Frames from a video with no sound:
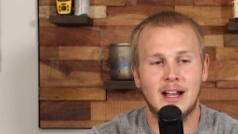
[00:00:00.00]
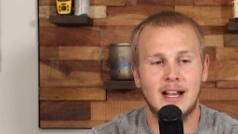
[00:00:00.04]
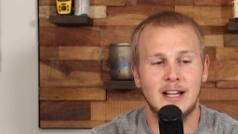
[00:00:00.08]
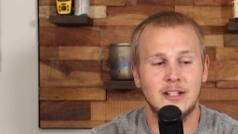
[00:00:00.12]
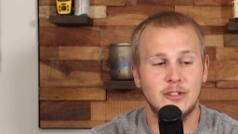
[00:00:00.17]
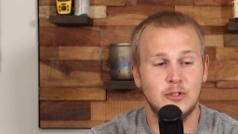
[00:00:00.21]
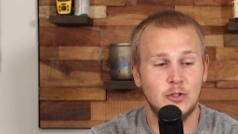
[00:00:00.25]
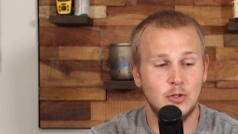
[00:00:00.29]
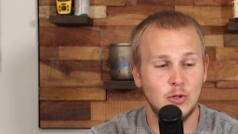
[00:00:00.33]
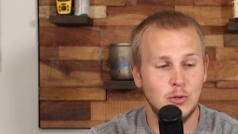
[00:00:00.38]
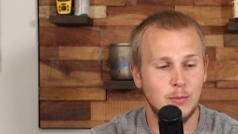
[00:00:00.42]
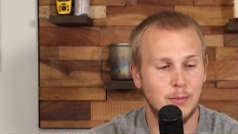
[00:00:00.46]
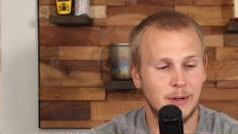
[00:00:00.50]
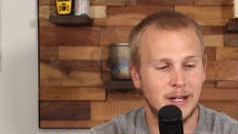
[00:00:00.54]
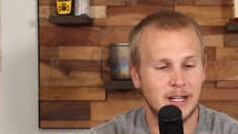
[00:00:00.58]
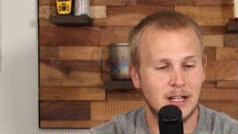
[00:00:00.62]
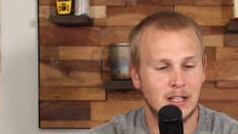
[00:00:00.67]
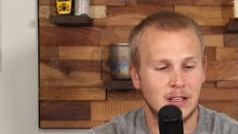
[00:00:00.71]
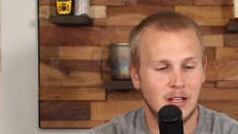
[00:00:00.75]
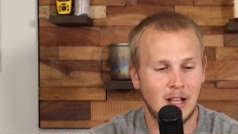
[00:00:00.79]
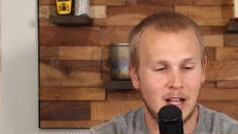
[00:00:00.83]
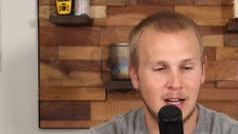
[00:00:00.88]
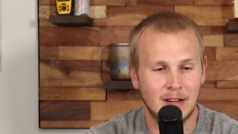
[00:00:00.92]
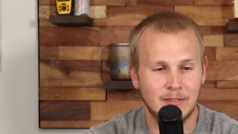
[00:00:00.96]
I do bring
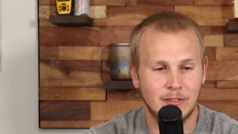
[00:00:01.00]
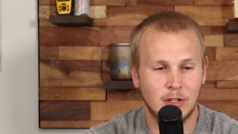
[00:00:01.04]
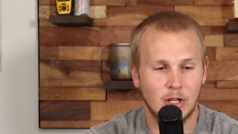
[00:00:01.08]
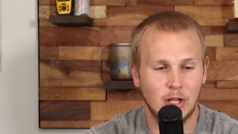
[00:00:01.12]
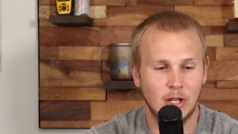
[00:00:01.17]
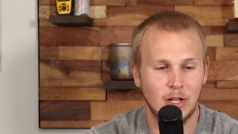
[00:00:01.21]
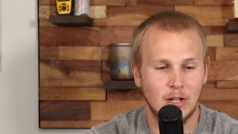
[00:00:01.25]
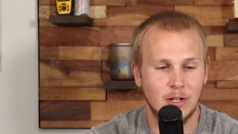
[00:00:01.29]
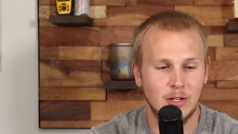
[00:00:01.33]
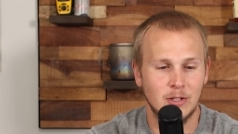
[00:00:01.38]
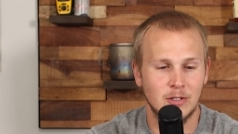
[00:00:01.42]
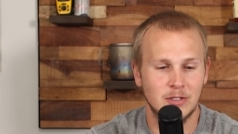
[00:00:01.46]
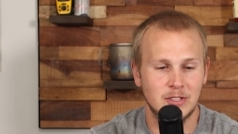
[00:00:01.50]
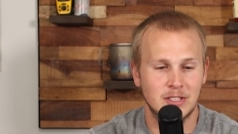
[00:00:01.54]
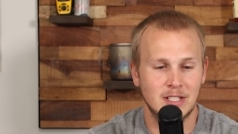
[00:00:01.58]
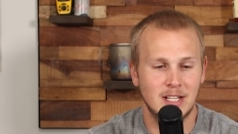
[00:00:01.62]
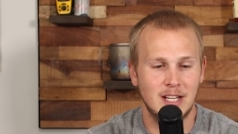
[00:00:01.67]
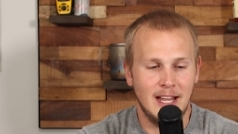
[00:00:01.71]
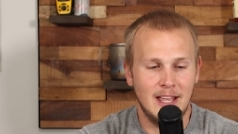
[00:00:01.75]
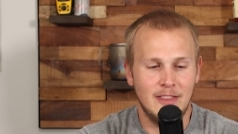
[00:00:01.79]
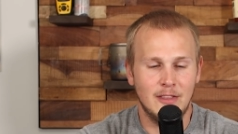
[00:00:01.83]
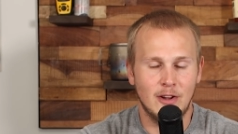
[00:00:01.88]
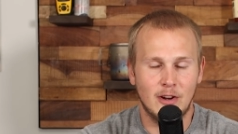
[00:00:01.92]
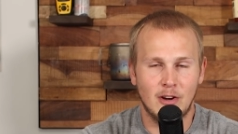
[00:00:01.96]
a lot of clothes,
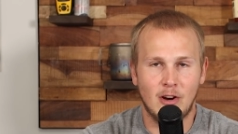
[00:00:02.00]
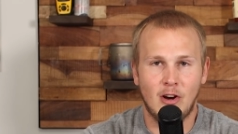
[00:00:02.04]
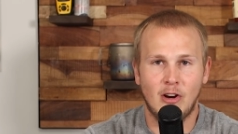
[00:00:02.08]
and there